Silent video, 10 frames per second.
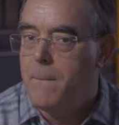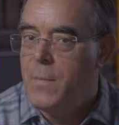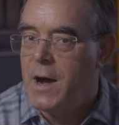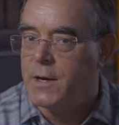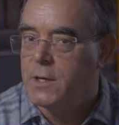
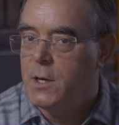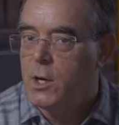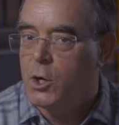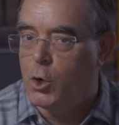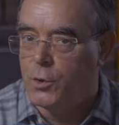But
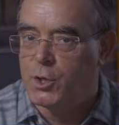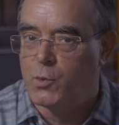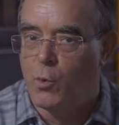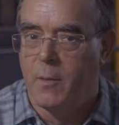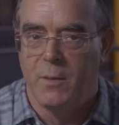could
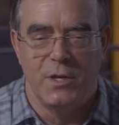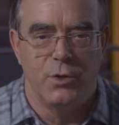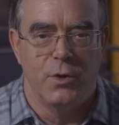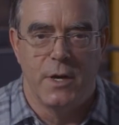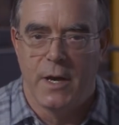this warming be
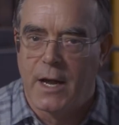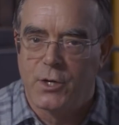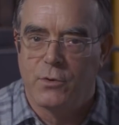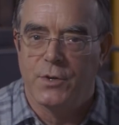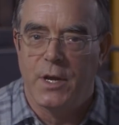due to
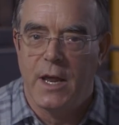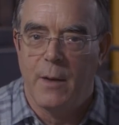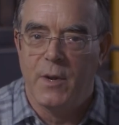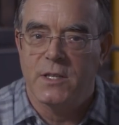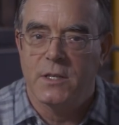natural
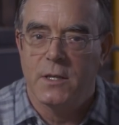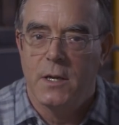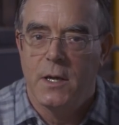dynamics?